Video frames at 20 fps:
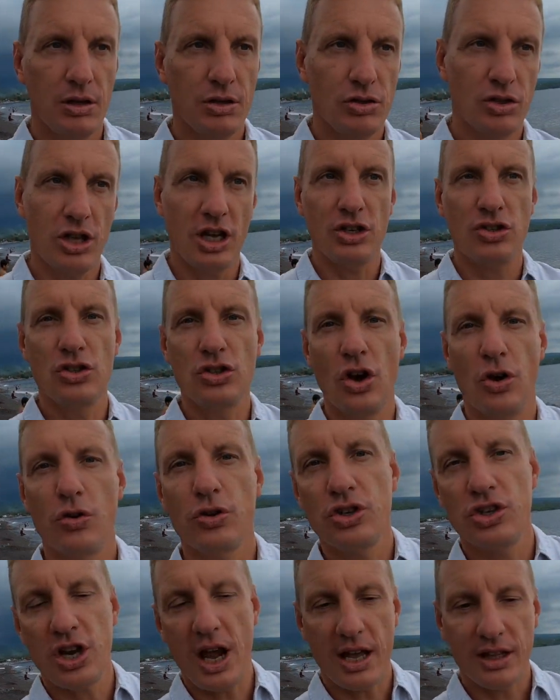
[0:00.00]
So there is no
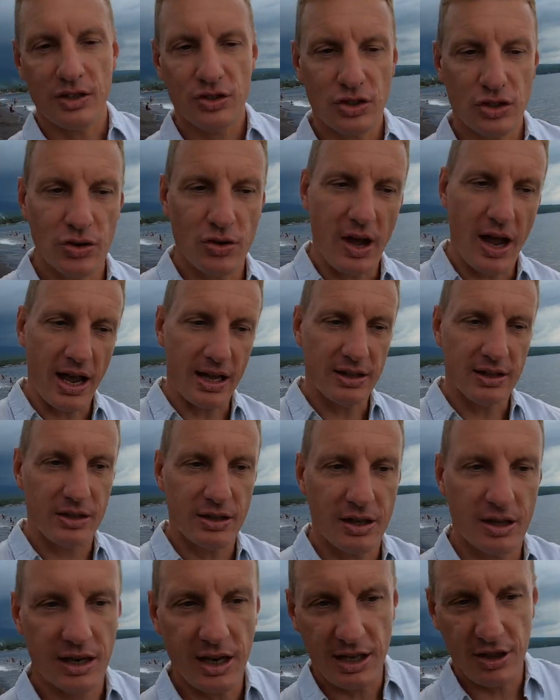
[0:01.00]
chance to
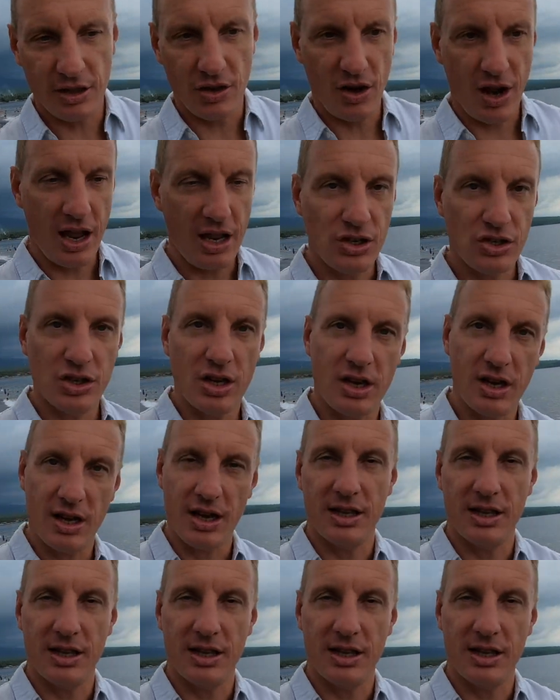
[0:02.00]
enter Indonesia